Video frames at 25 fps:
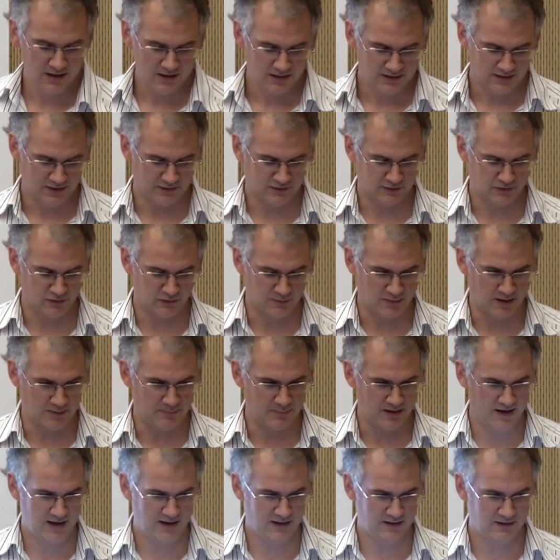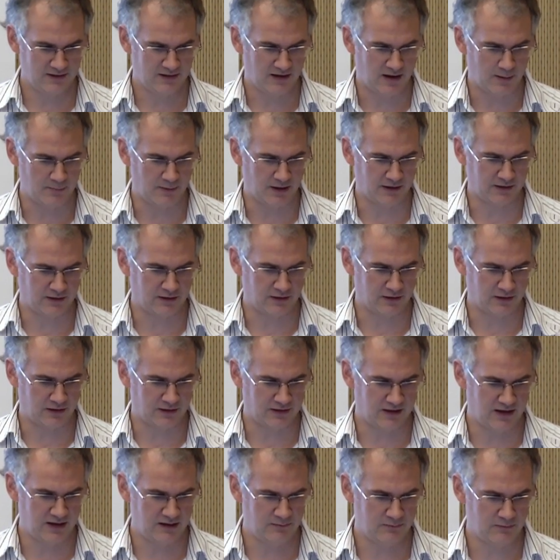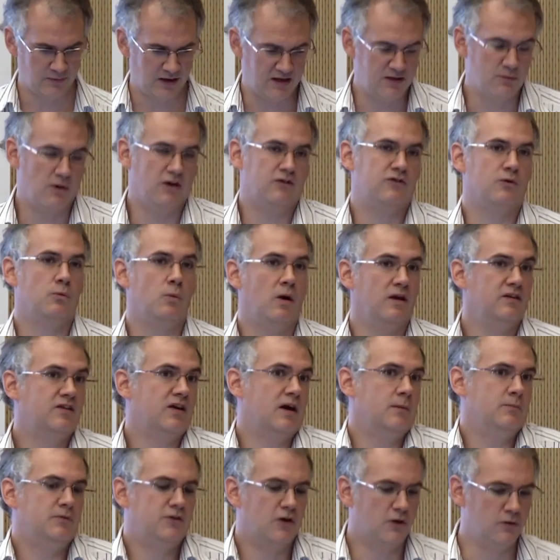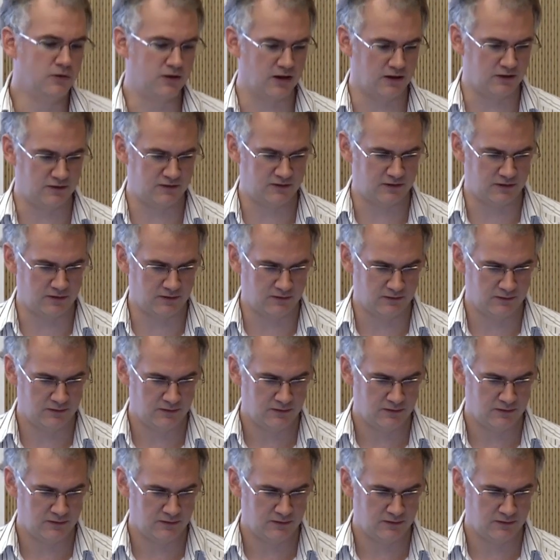Let's go to my bank. I'm not going to log in. Anyway, it's a one-time token, so.